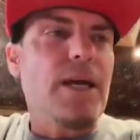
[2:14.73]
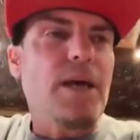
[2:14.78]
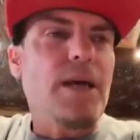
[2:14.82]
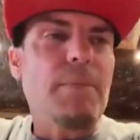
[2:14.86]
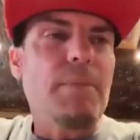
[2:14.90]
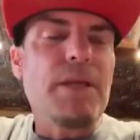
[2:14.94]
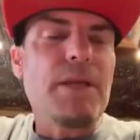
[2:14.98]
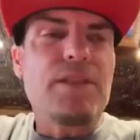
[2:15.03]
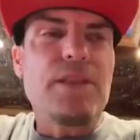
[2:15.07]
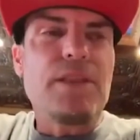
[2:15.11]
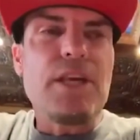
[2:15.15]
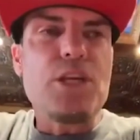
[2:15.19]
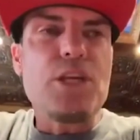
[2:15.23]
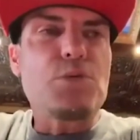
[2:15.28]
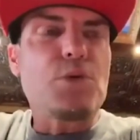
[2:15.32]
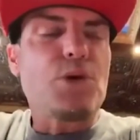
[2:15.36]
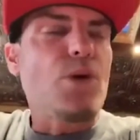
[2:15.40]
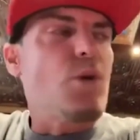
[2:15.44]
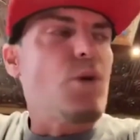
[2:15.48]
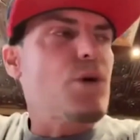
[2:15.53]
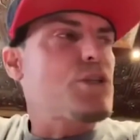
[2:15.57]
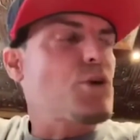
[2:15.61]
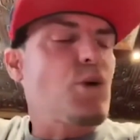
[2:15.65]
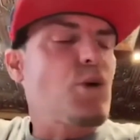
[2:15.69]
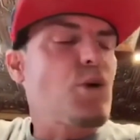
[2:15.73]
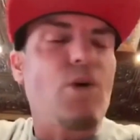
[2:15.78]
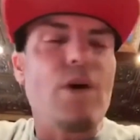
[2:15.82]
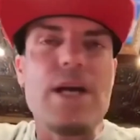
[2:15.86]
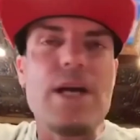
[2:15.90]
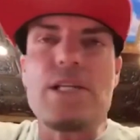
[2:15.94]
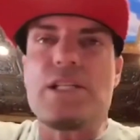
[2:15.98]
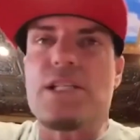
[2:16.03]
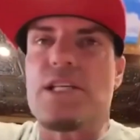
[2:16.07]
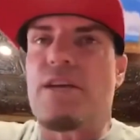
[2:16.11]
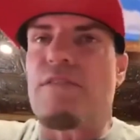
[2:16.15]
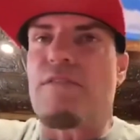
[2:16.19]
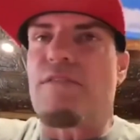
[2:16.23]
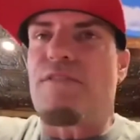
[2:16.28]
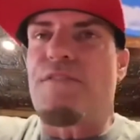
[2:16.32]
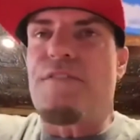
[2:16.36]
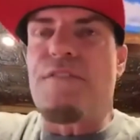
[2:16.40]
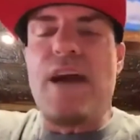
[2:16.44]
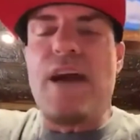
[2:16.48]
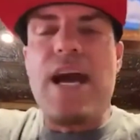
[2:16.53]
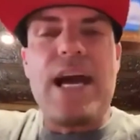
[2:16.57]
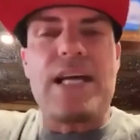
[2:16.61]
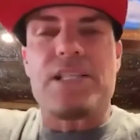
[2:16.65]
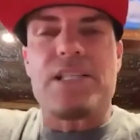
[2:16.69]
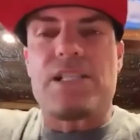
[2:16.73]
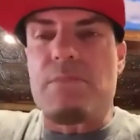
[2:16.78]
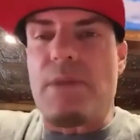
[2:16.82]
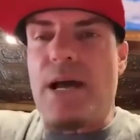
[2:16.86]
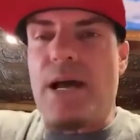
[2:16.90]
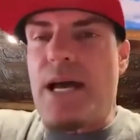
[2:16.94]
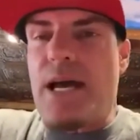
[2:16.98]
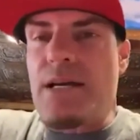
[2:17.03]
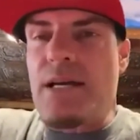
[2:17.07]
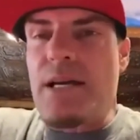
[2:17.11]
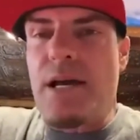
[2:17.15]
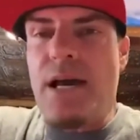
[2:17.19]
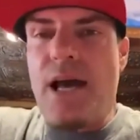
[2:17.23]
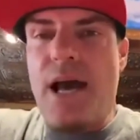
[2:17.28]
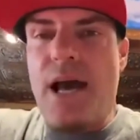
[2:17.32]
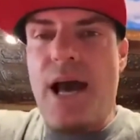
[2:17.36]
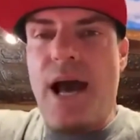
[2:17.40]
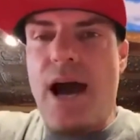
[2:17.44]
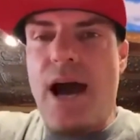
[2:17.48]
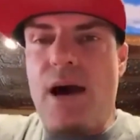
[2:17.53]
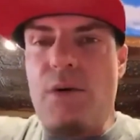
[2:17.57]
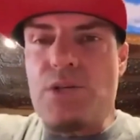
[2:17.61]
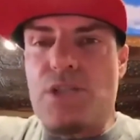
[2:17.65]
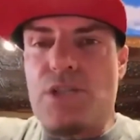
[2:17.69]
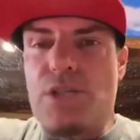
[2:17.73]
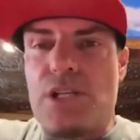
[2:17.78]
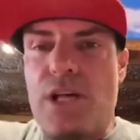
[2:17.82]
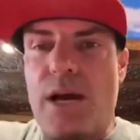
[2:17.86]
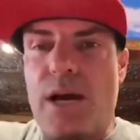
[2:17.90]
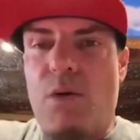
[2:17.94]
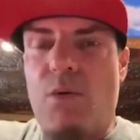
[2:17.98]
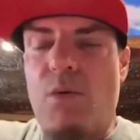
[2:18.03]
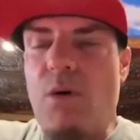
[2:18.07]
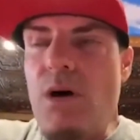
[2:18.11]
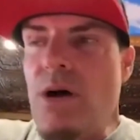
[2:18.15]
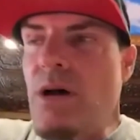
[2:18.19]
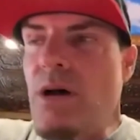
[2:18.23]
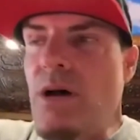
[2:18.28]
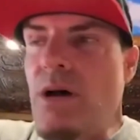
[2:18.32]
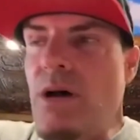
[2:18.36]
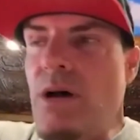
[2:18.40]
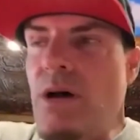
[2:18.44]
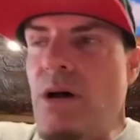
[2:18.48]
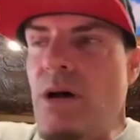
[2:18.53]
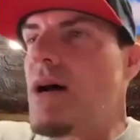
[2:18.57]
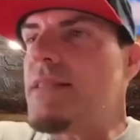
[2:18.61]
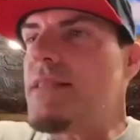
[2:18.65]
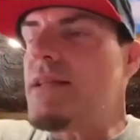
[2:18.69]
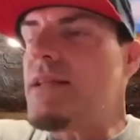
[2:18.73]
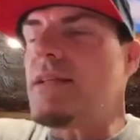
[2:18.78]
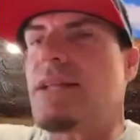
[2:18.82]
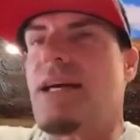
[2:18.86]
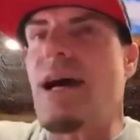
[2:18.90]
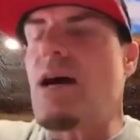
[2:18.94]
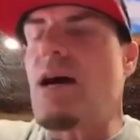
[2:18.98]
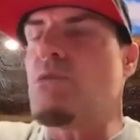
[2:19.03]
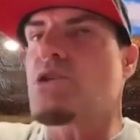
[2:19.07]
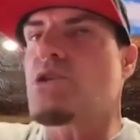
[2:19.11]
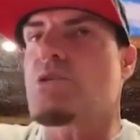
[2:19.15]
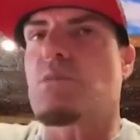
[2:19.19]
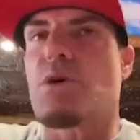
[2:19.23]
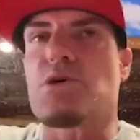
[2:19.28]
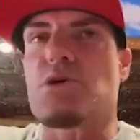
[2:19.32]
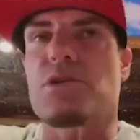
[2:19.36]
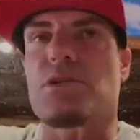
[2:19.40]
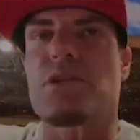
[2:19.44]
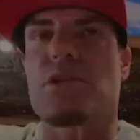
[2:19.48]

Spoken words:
I mean, things were going so crazy and fast, man. I was just like, what? I thought the guy was supposed